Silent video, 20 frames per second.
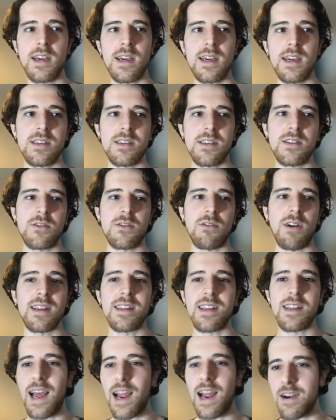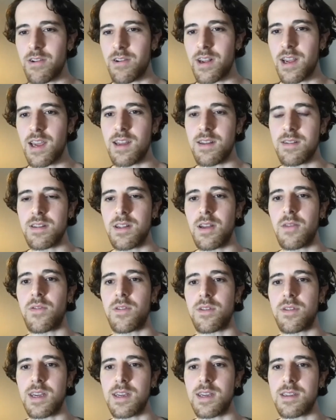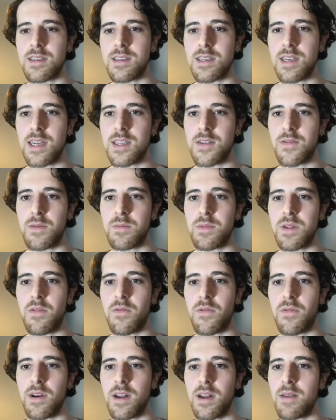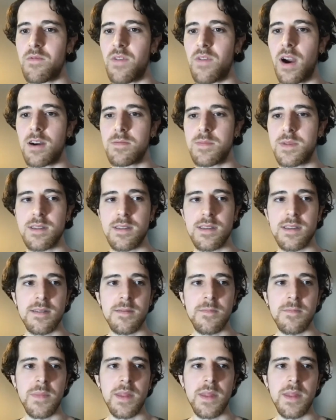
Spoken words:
is try to aggregate different data sets from different environments.